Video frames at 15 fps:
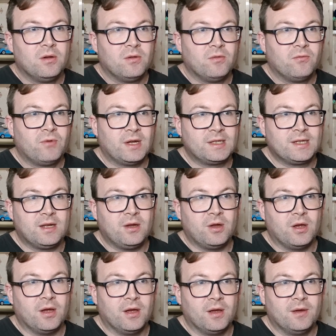rescue
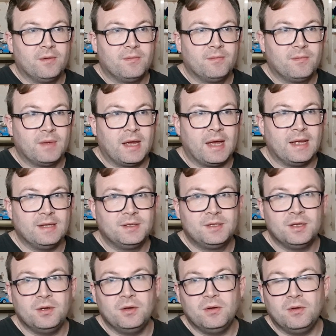her and
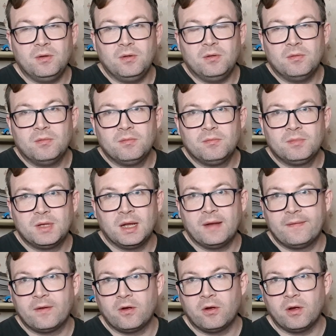to
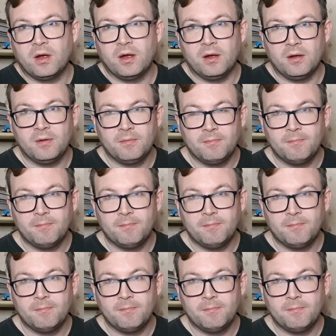deliver